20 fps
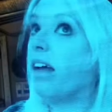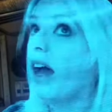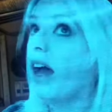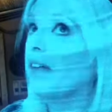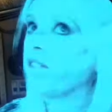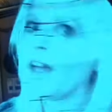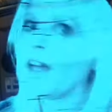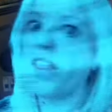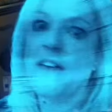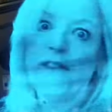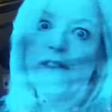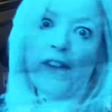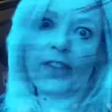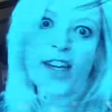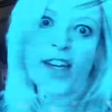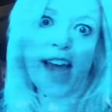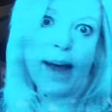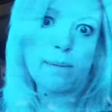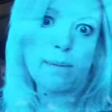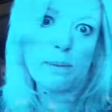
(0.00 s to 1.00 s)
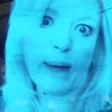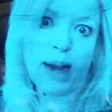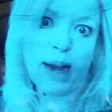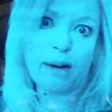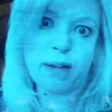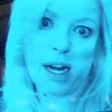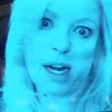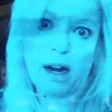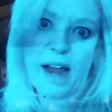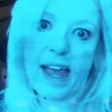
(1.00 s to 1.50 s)
I've said that 50 times, but I
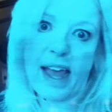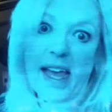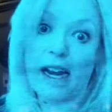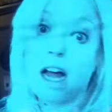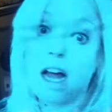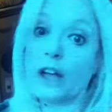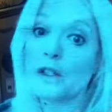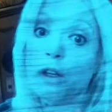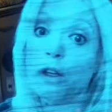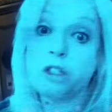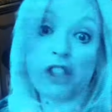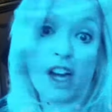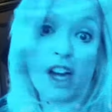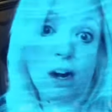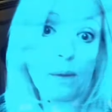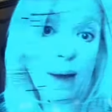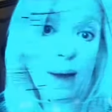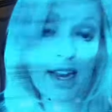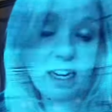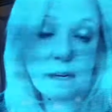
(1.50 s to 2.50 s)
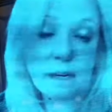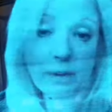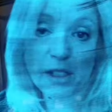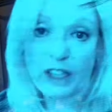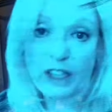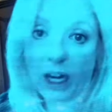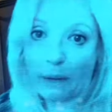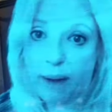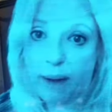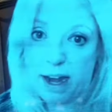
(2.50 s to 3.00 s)
don't care. And also share away here. We
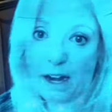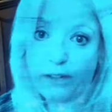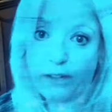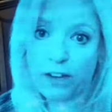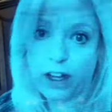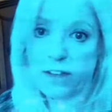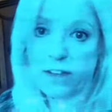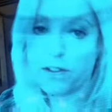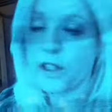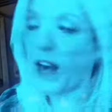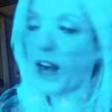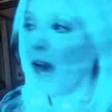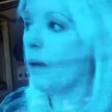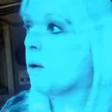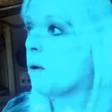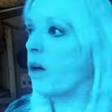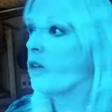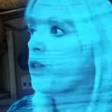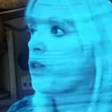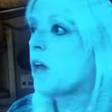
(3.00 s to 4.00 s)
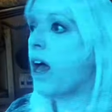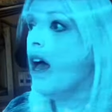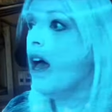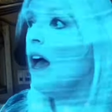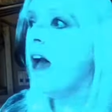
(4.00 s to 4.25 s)
share away here for love of Star Wars.